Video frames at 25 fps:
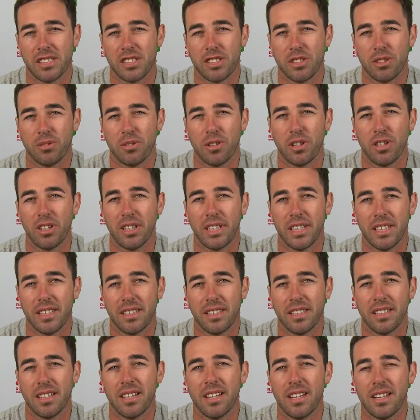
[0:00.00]
too early
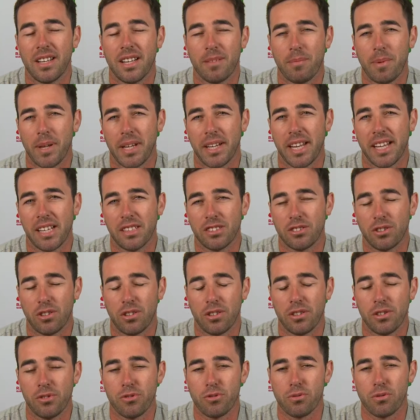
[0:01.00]
and being
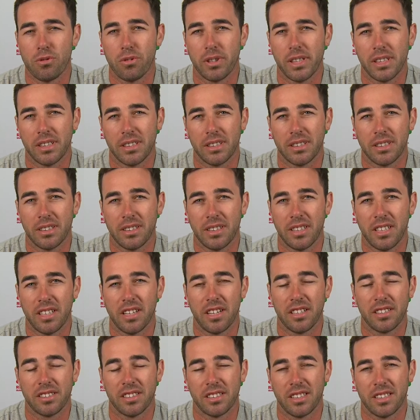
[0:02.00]
outside the draw,
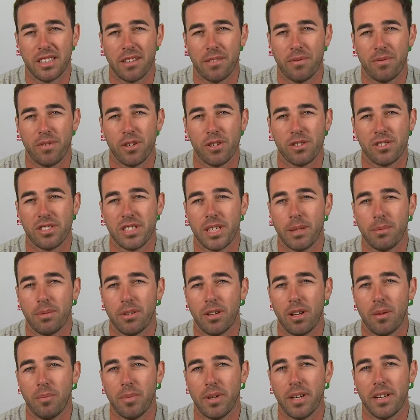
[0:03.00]
a few step a
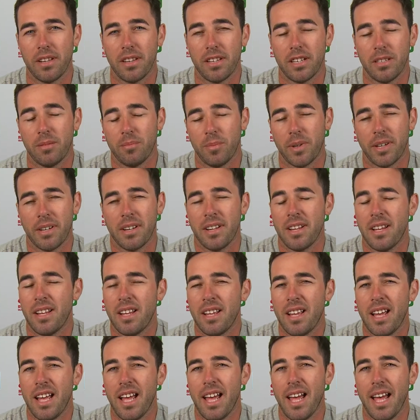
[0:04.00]
lot better than him, but
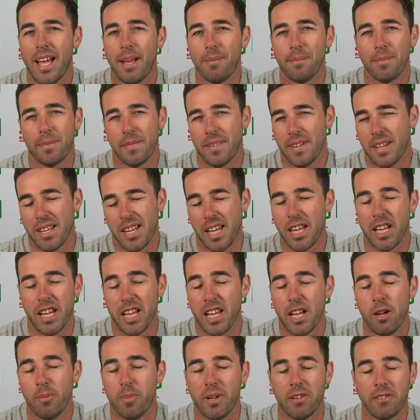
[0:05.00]

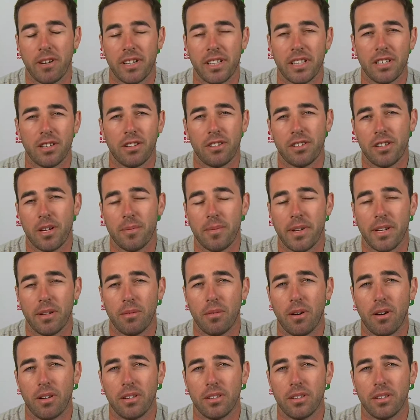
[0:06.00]
he'll be running on no matter what.